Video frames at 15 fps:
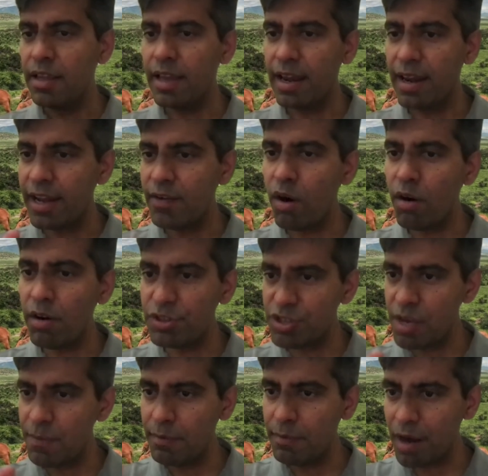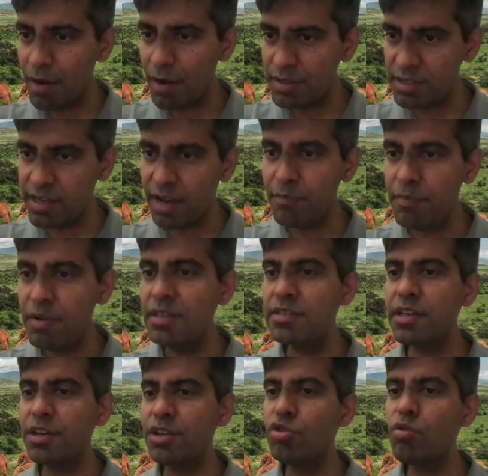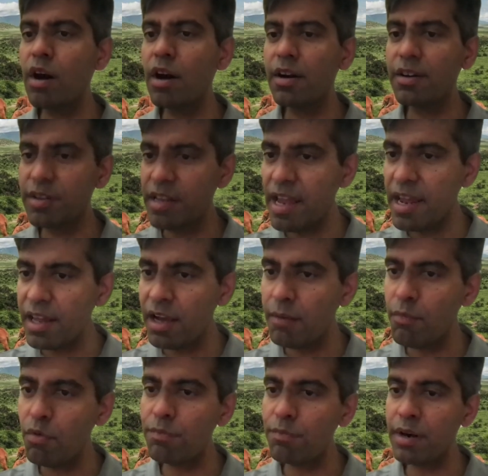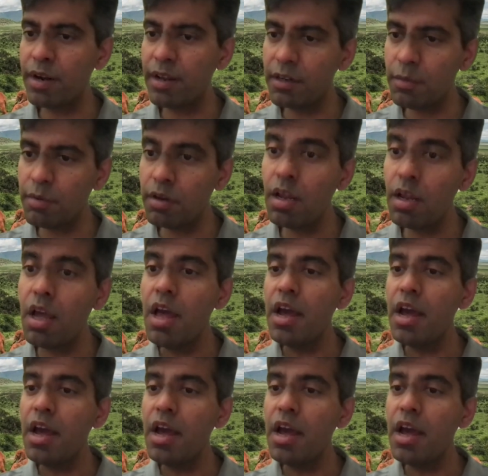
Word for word: getting involved in shaping privacy tech means that you are creating a more predictable,